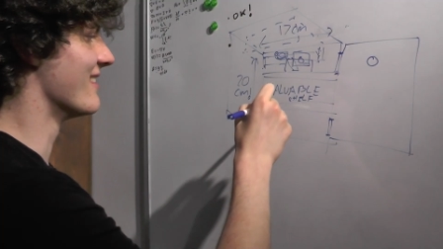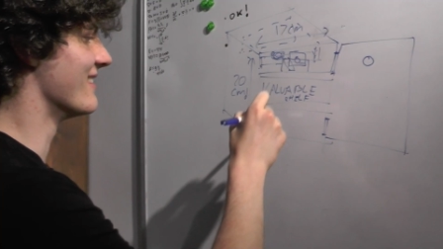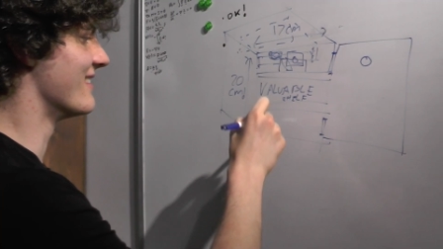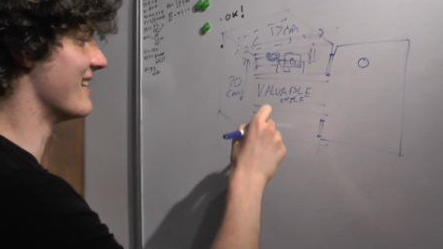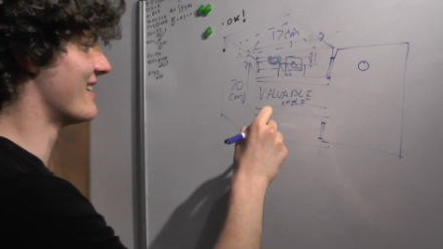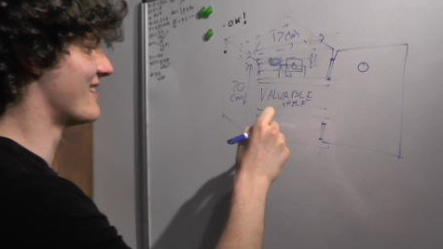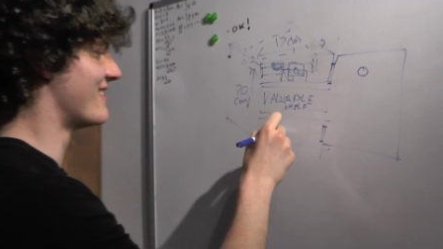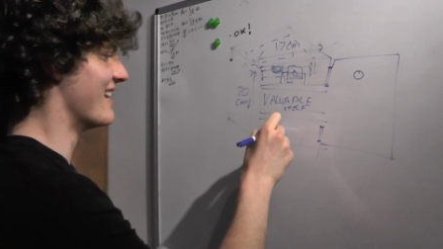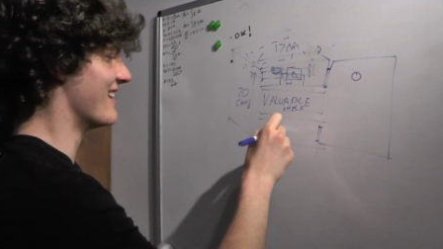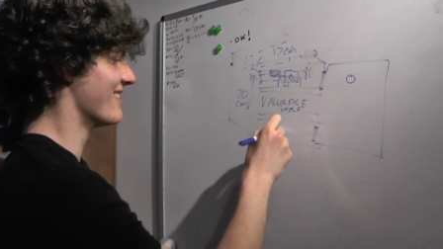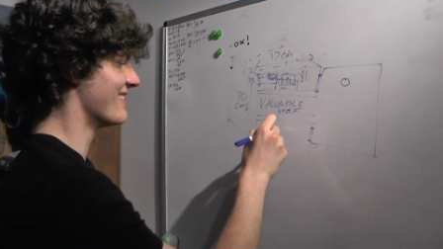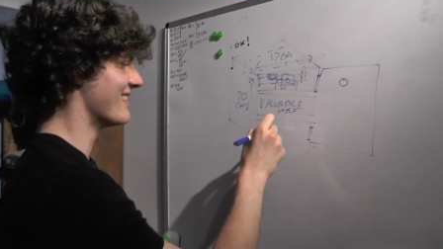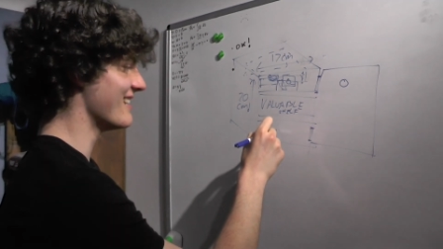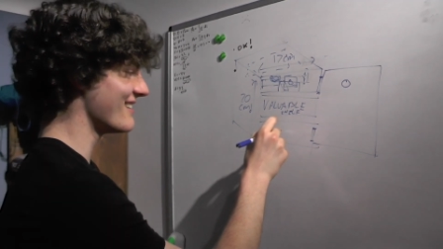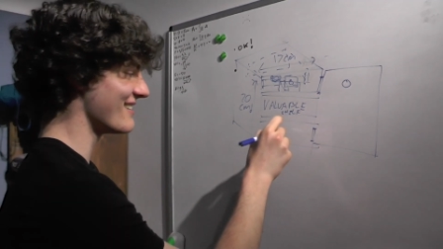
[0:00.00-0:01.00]

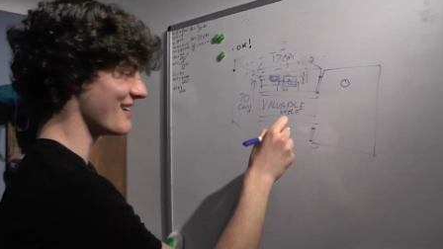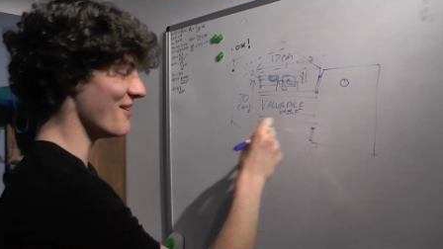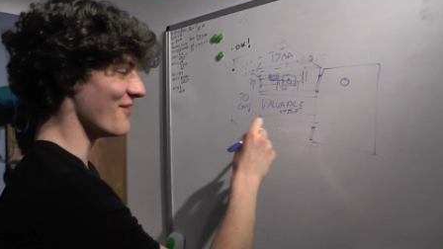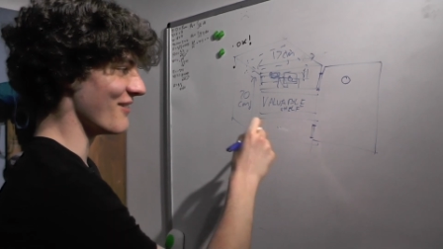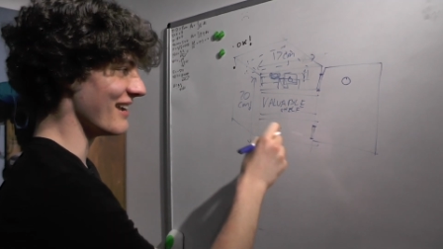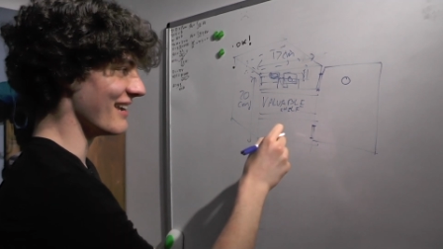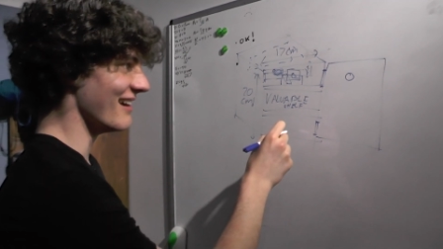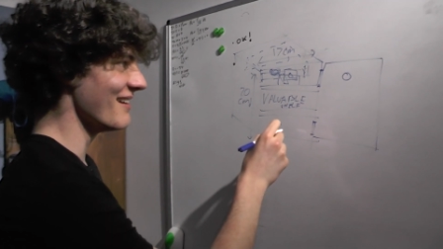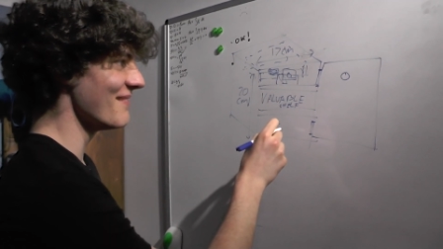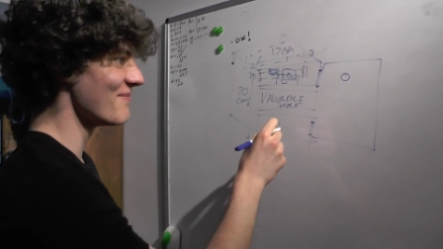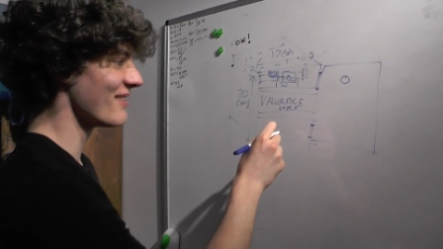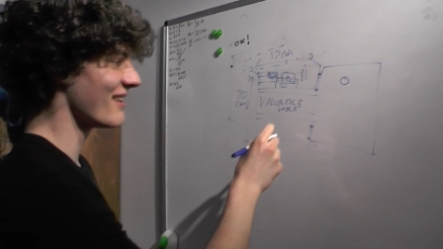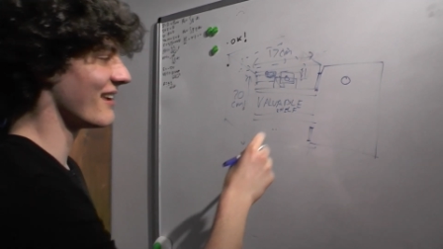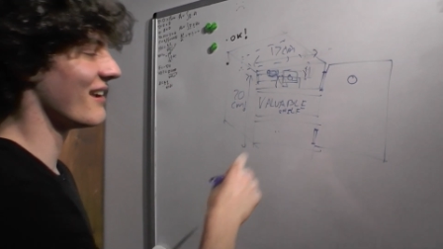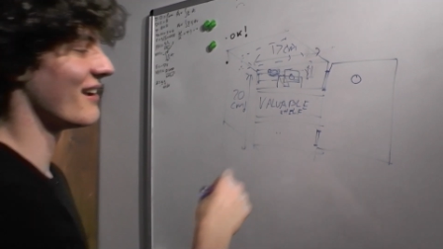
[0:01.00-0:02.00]
This shelf here
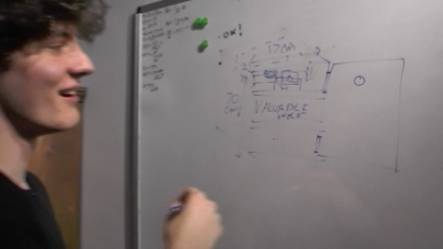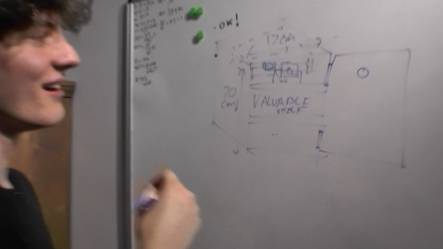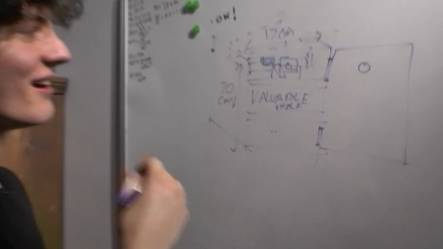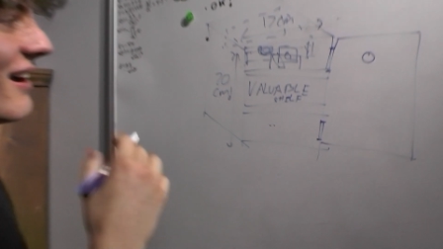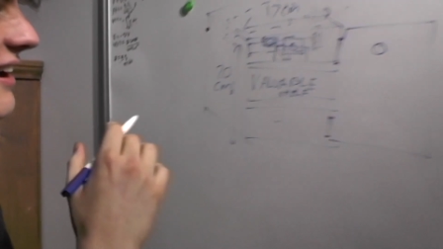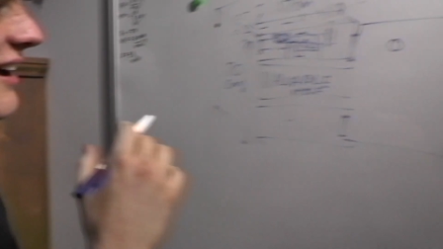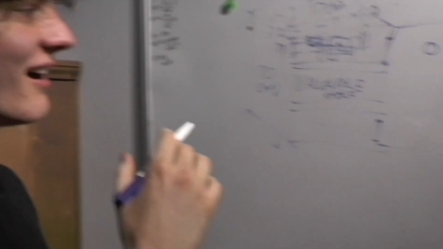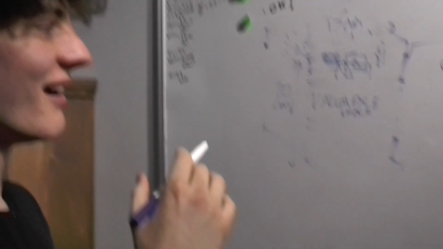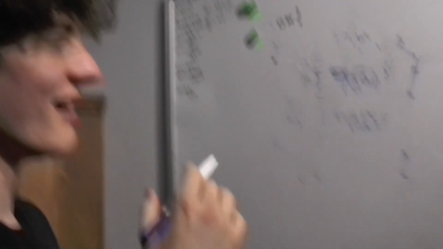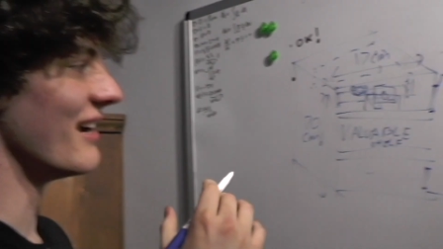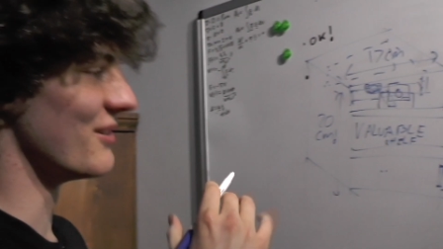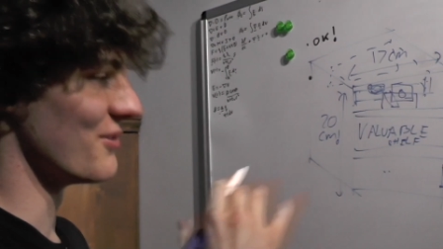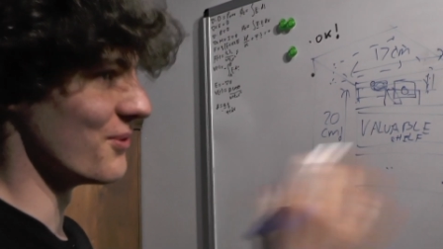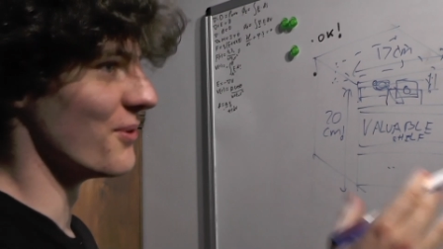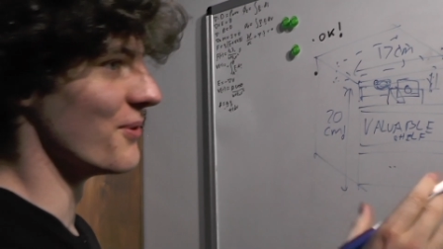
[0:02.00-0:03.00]

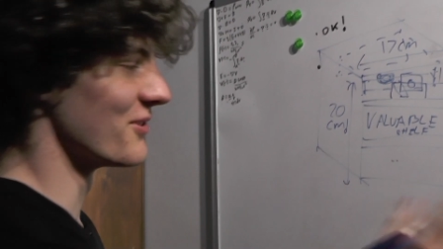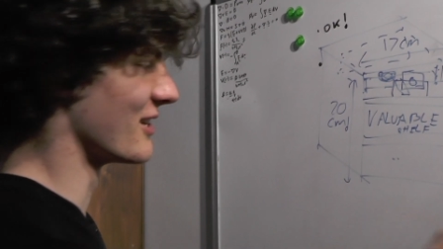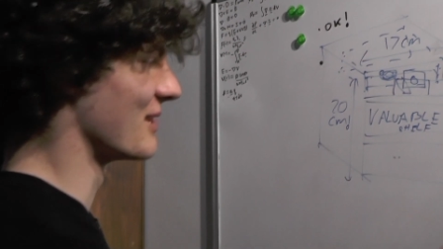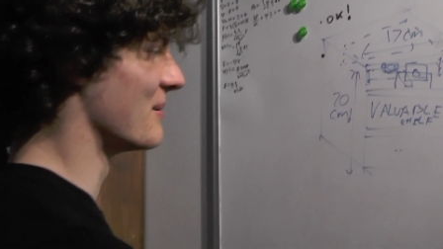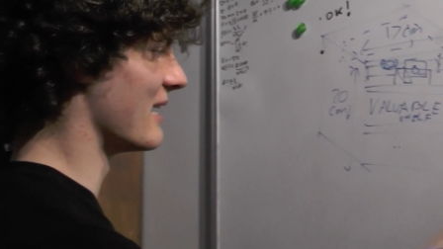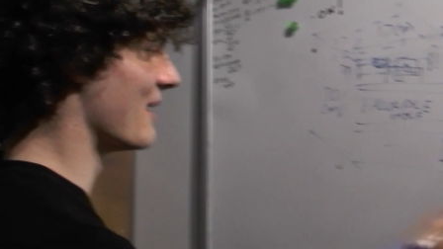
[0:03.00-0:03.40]
is also going to be